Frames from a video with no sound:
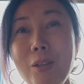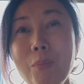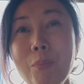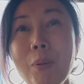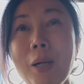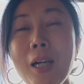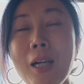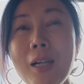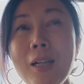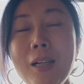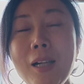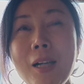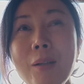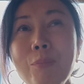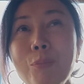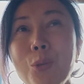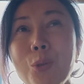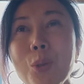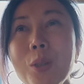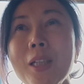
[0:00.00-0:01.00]
But
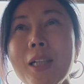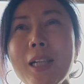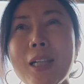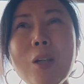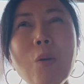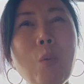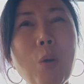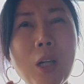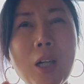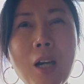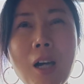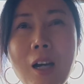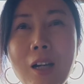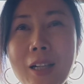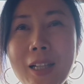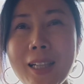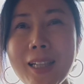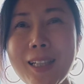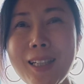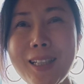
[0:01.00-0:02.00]
I'm sort of like a
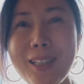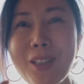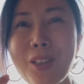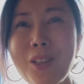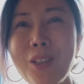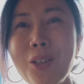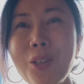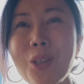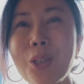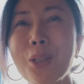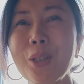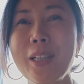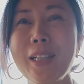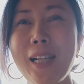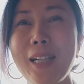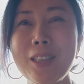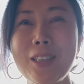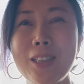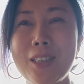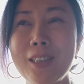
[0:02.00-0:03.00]
workaholic. You know, usually
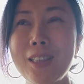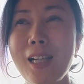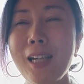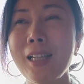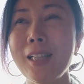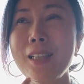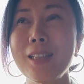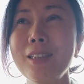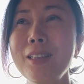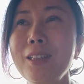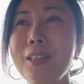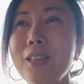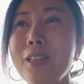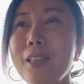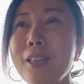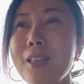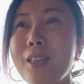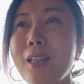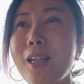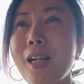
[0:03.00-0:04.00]

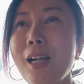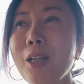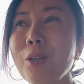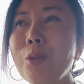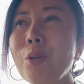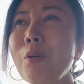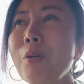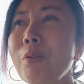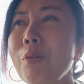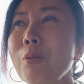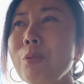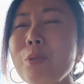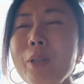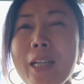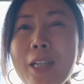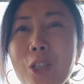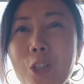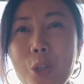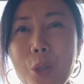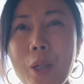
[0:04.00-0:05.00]
I
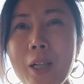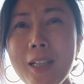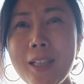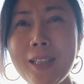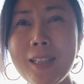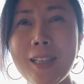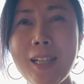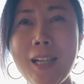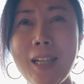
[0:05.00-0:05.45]
don't enjoy